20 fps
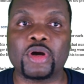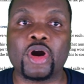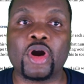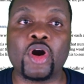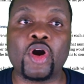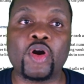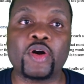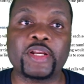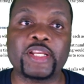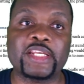
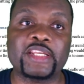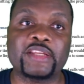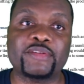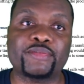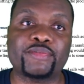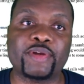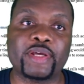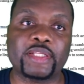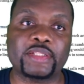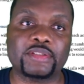all the
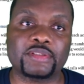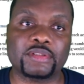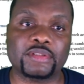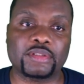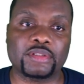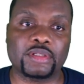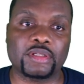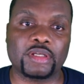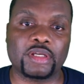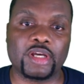different
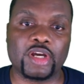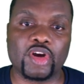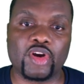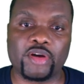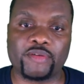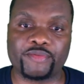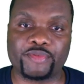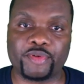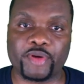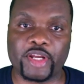
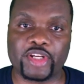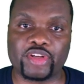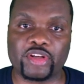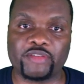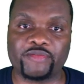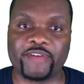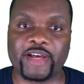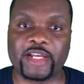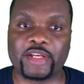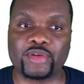configuration
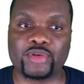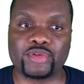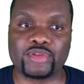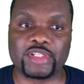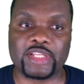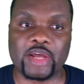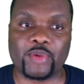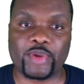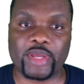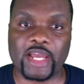values
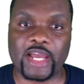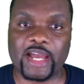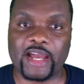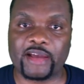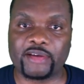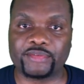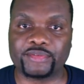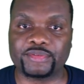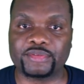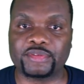that we
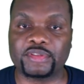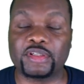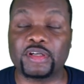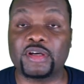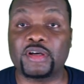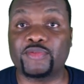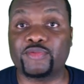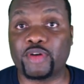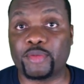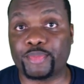have
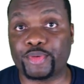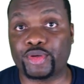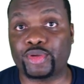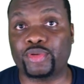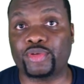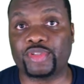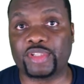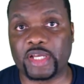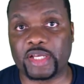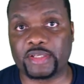for
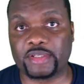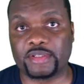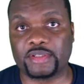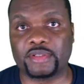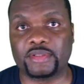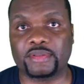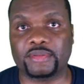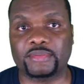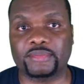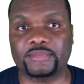producers.
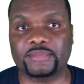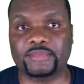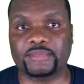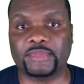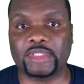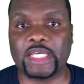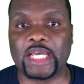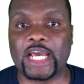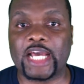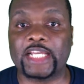
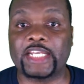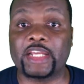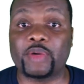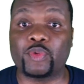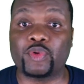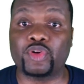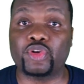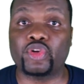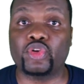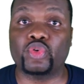And then we're
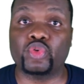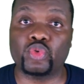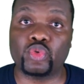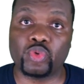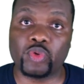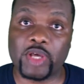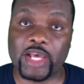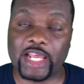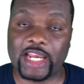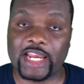going to
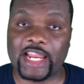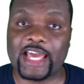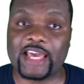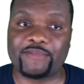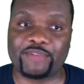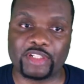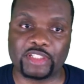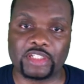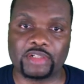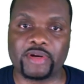do a live
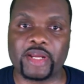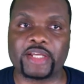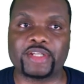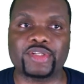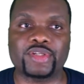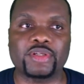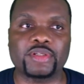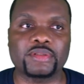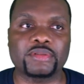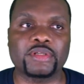
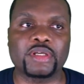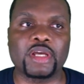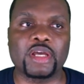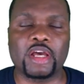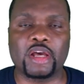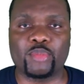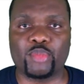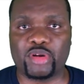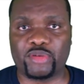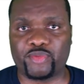interaction.
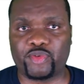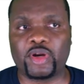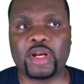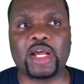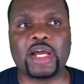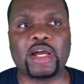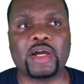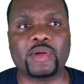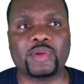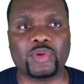But for
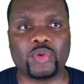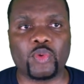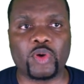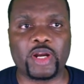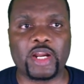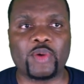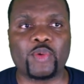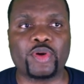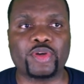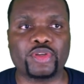now, what I
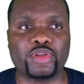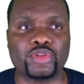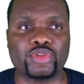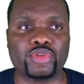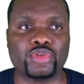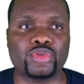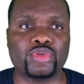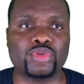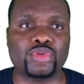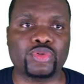want you to
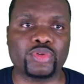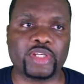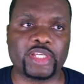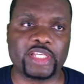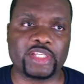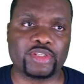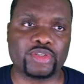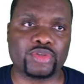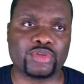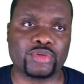do
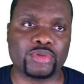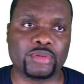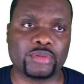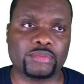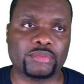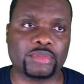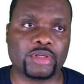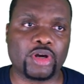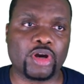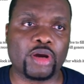is to
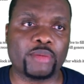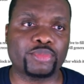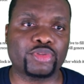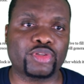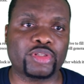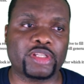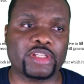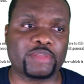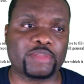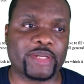come to
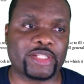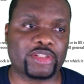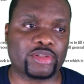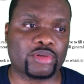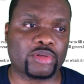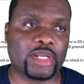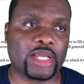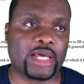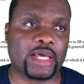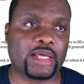this
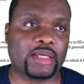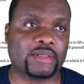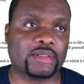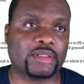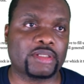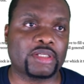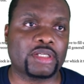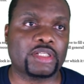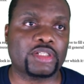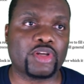particular
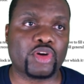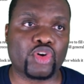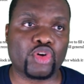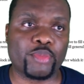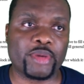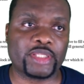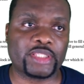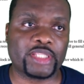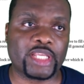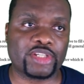
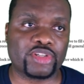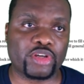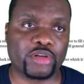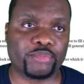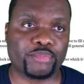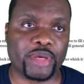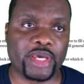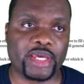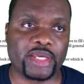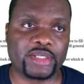documentation
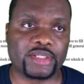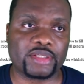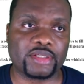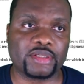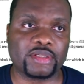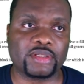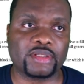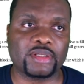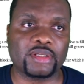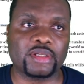page
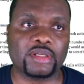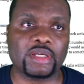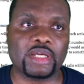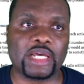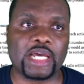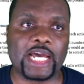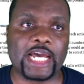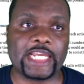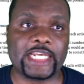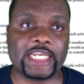
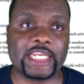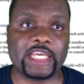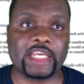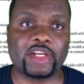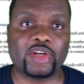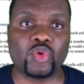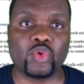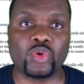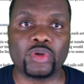and then